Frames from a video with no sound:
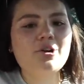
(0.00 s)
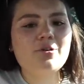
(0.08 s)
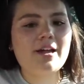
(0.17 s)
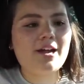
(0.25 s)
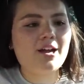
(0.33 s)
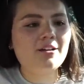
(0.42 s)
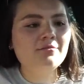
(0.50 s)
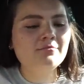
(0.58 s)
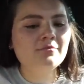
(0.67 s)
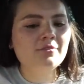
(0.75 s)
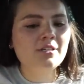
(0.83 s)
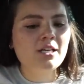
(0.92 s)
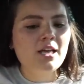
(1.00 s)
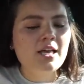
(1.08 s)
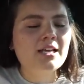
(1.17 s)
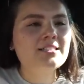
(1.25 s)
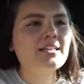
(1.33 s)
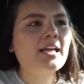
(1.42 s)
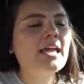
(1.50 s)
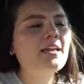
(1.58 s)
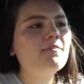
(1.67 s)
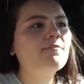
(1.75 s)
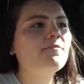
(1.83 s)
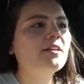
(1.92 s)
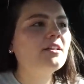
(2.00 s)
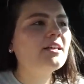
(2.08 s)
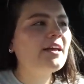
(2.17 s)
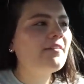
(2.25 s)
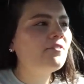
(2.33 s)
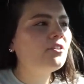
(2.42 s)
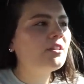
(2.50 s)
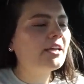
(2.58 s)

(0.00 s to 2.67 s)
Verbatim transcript: grow hair because I can't feel it ever.